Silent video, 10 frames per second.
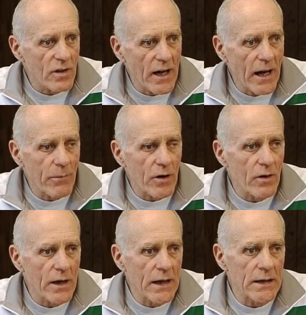
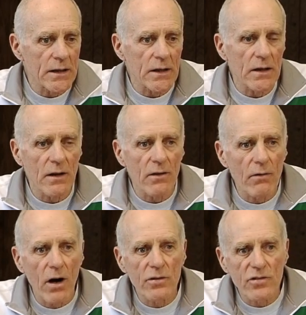diameter, and there
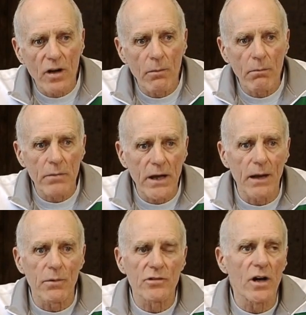are some
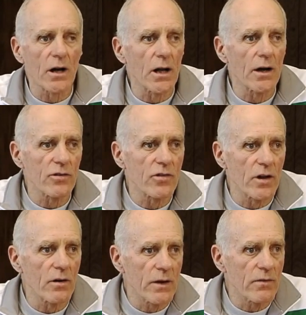cables on gliders that
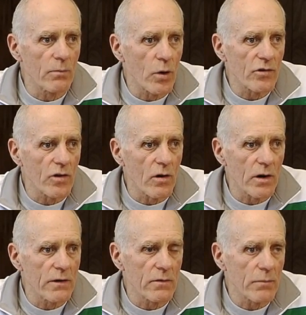are even more so, or
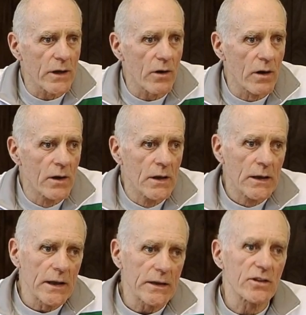even bigger.
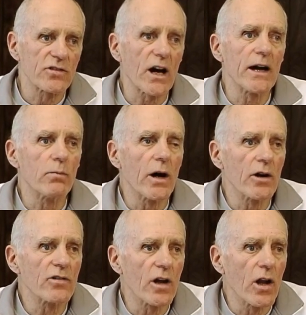Like the side
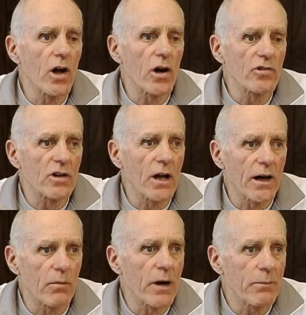wires on a large
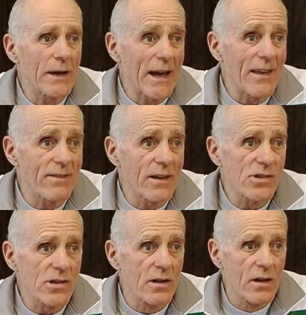glider might be 1/8
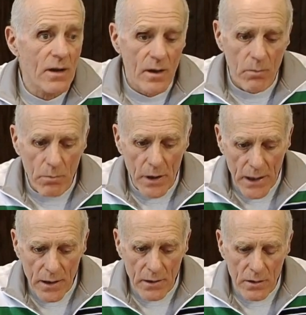inch. But